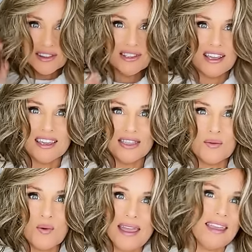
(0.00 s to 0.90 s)
Look at the
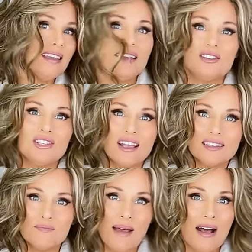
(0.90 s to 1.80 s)
way it
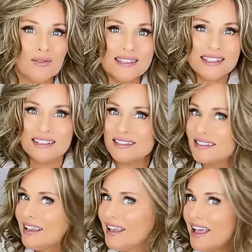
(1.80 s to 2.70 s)
just
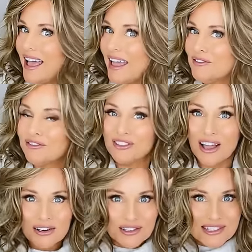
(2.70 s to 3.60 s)
bounces and
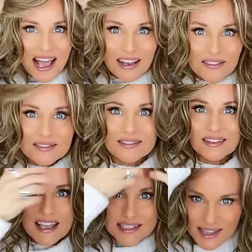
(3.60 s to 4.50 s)
flutters. I,
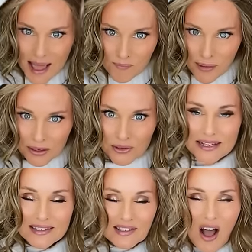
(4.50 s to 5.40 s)
it's that buttery
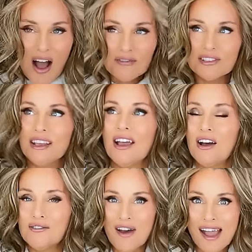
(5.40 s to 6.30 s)
soft
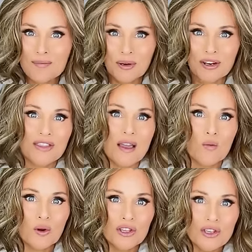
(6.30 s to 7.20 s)
fiber
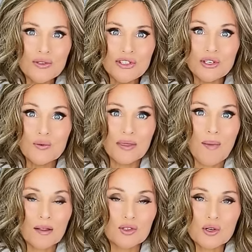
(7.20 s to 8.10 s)
that we're used to with
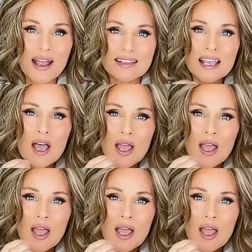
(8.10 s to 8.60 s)
Belle Tress.